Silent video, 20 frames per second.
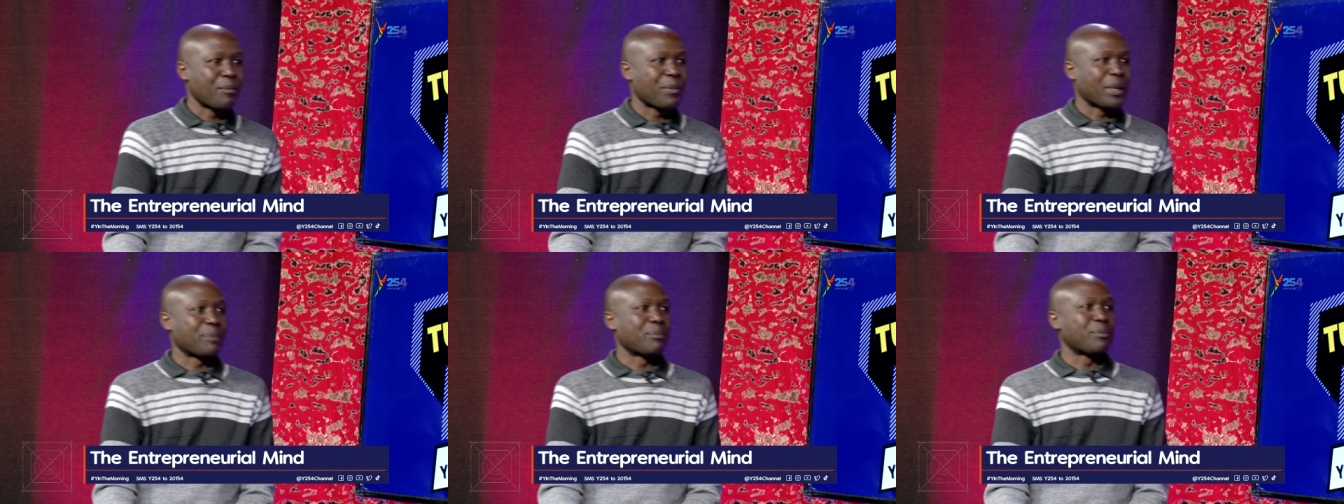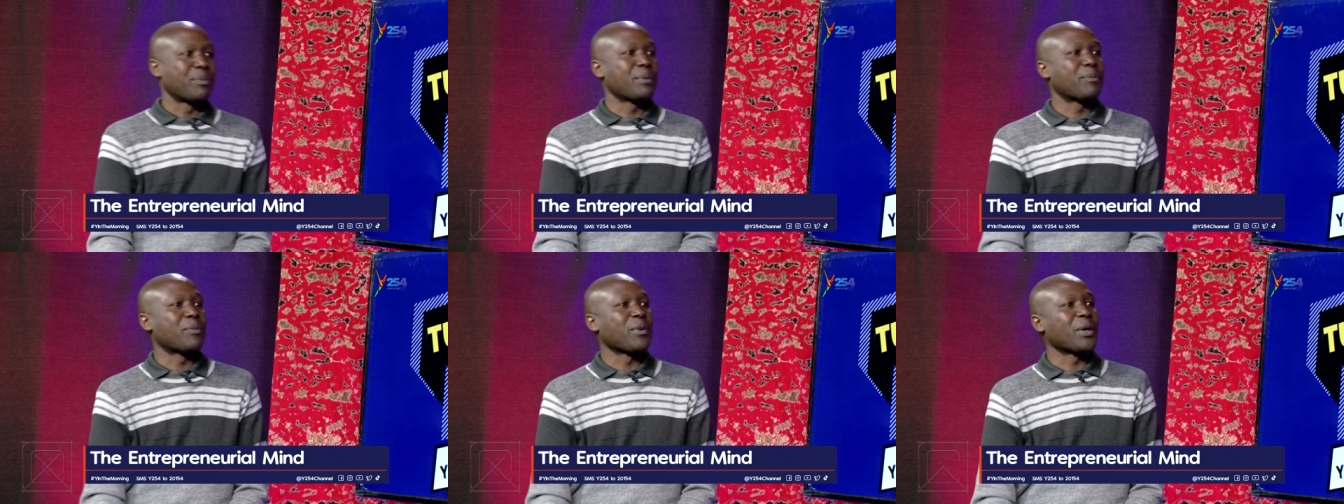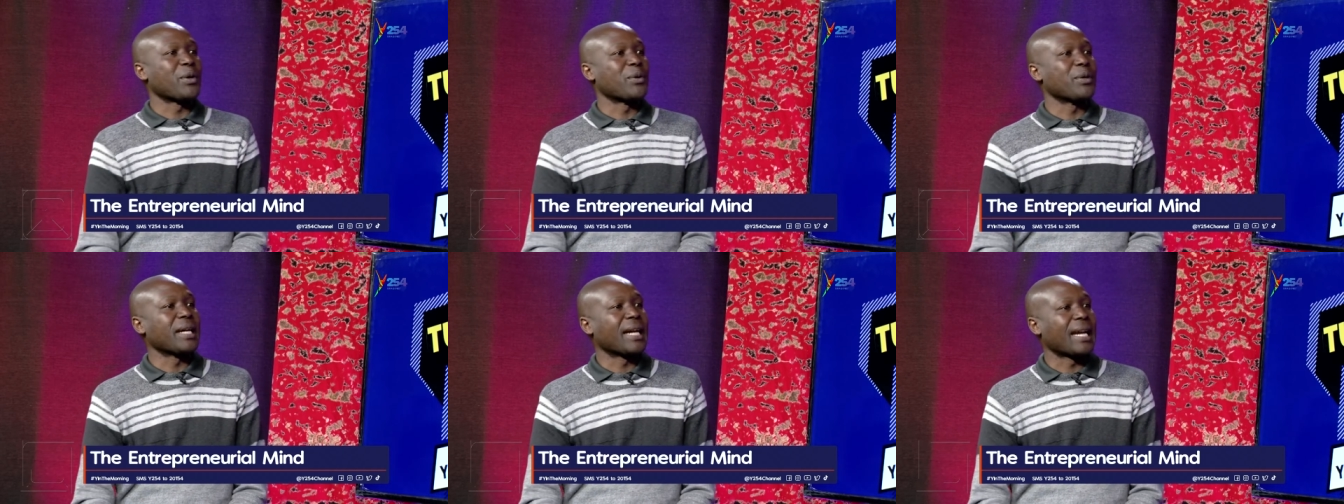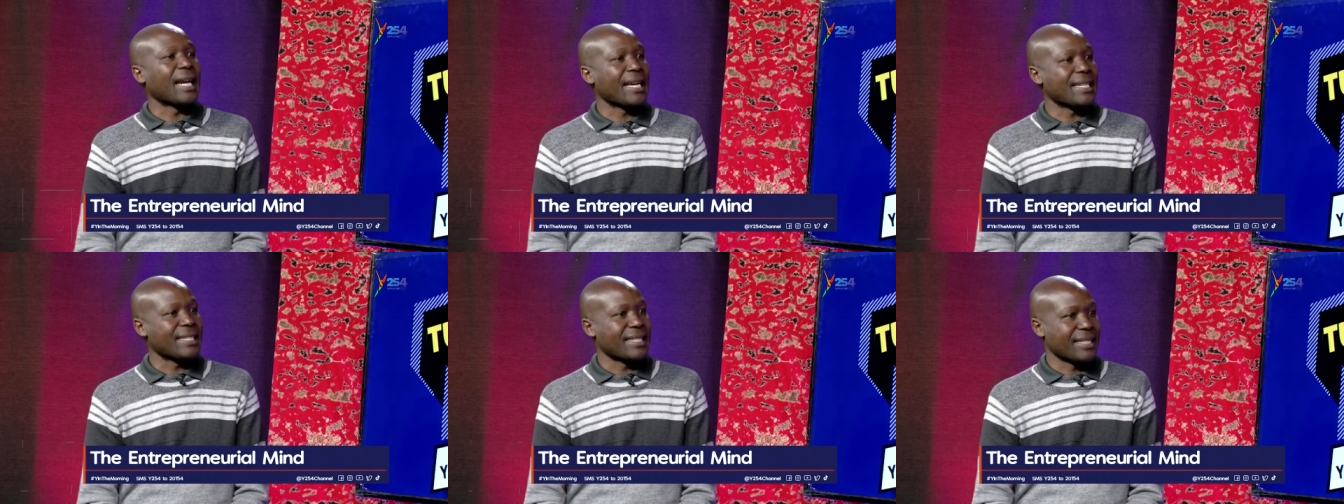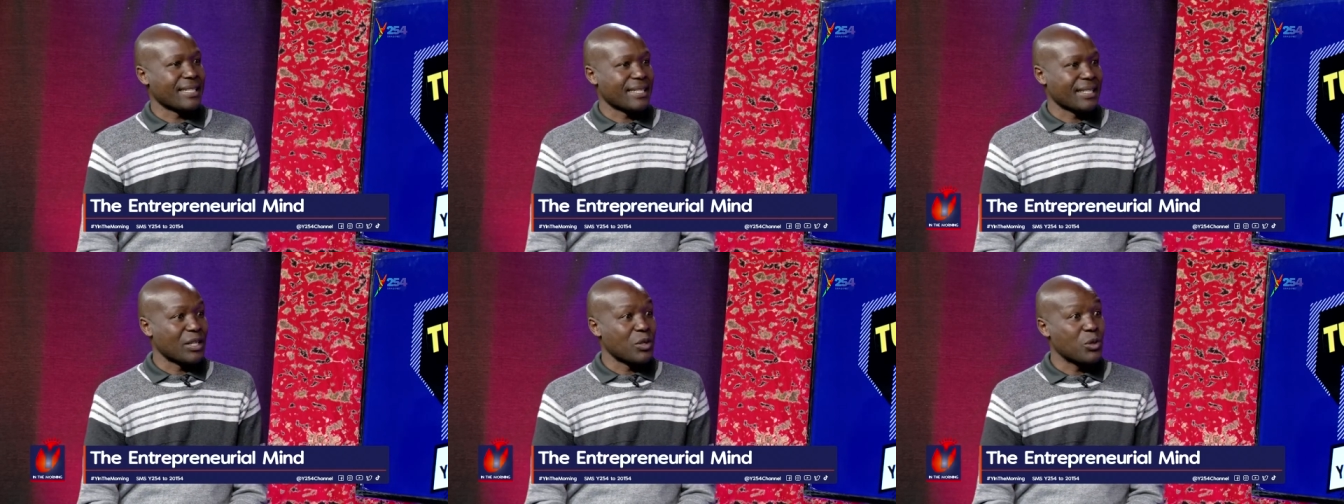but people are doing
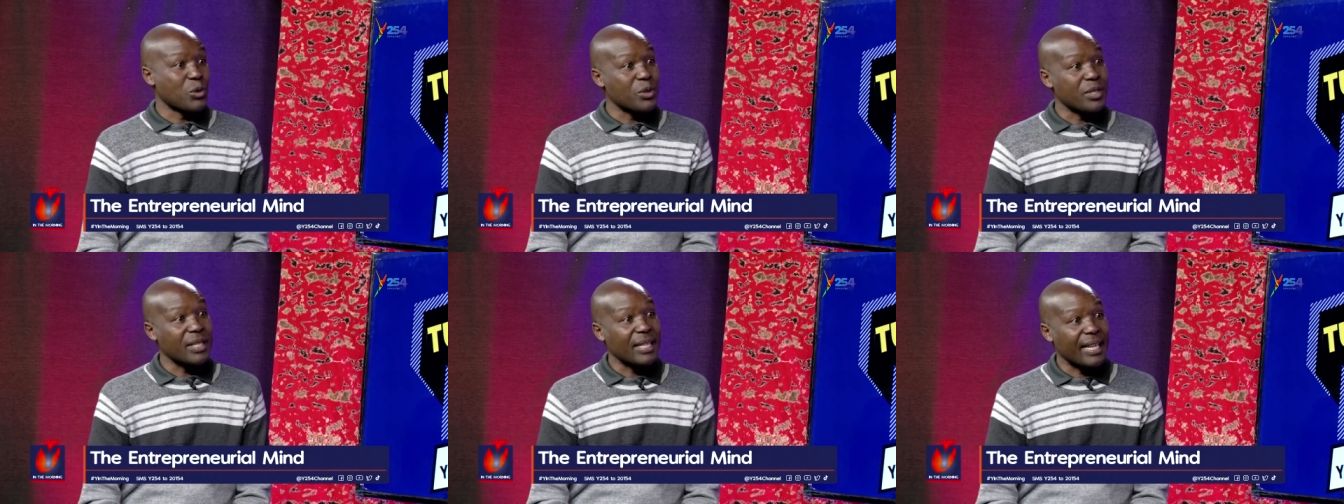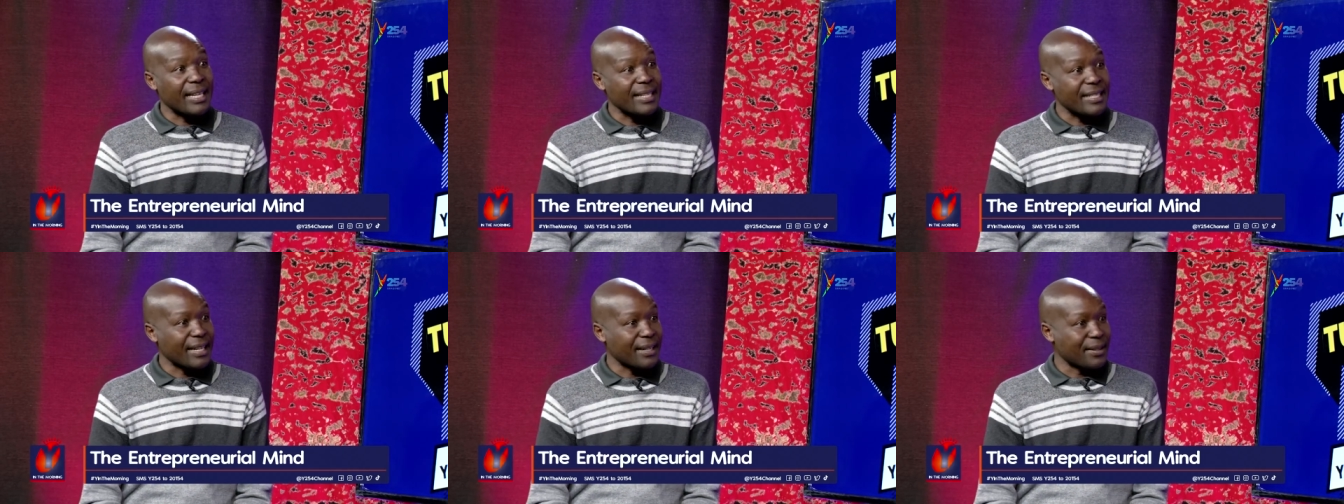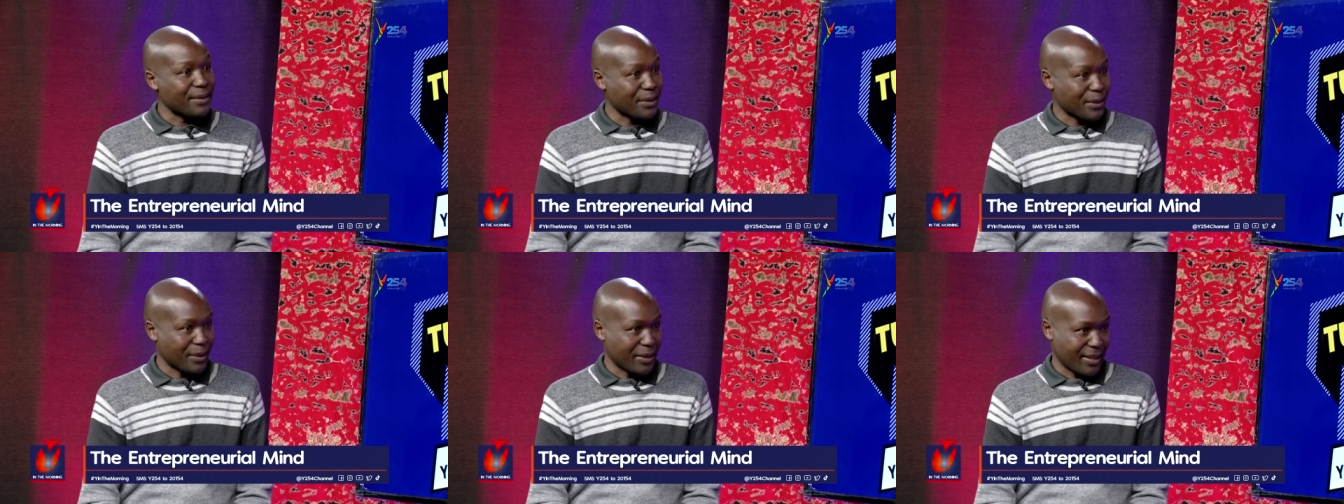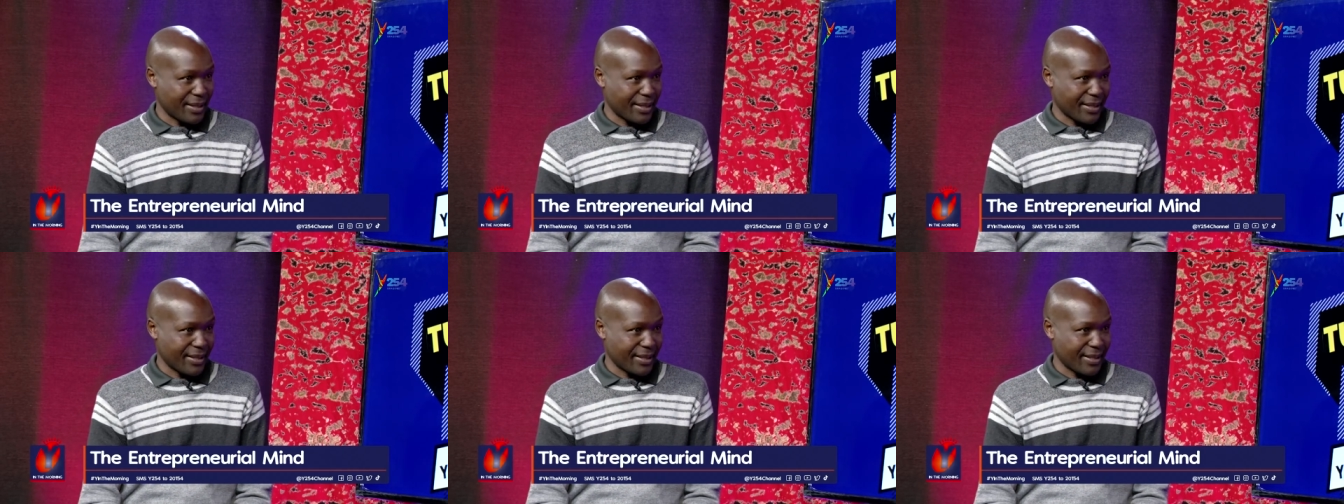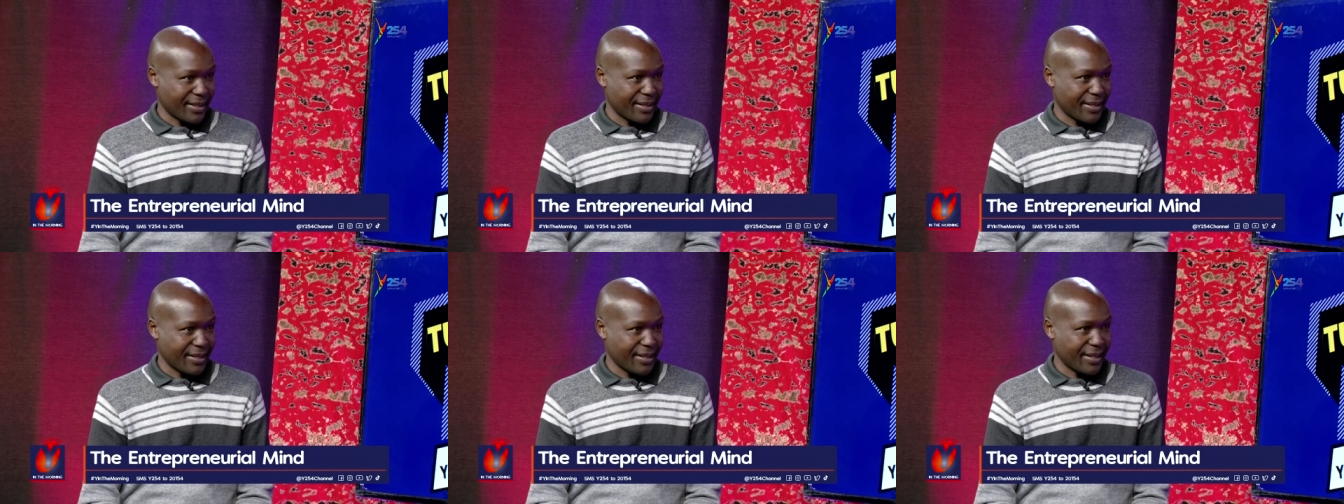classes using their cell phones.
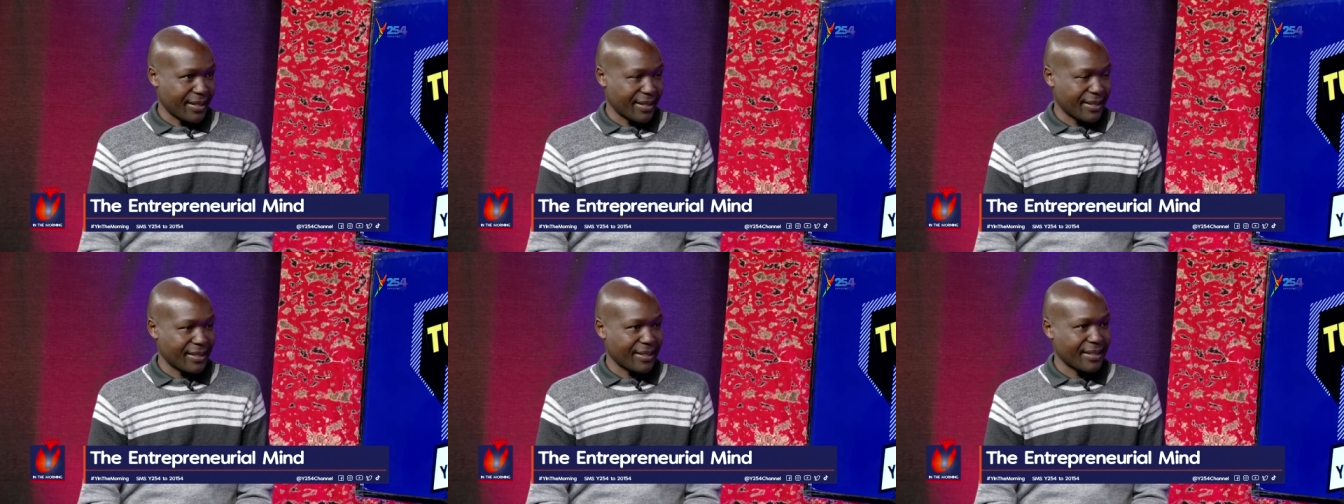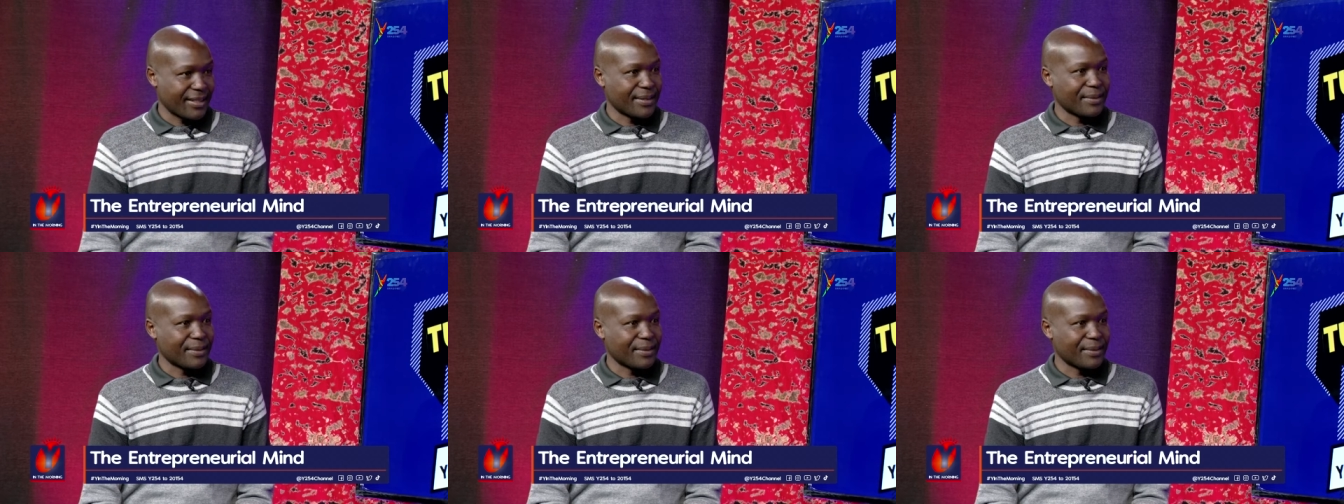Yes.